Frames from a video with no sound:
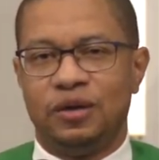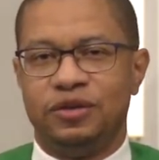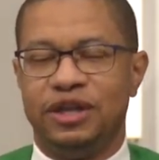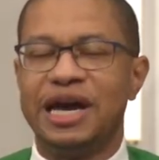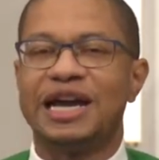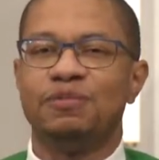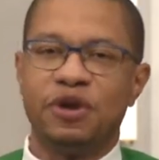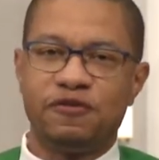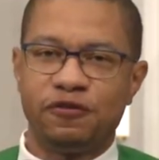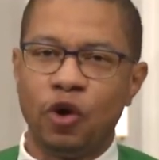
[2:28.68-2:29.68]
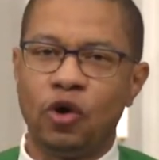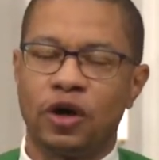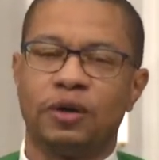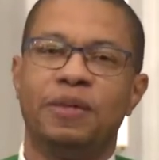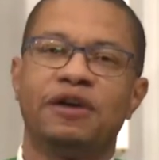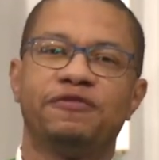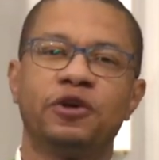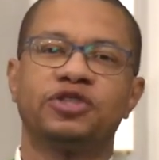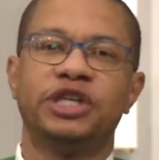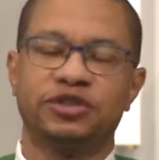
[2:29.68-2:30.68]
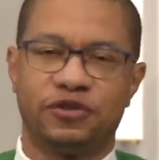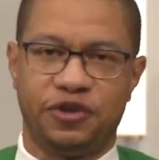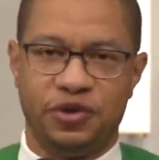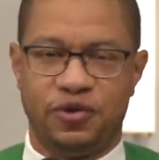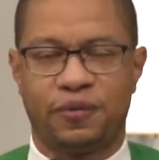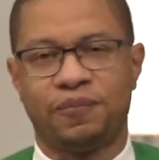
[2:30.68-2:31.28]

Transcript: the night before my first interview,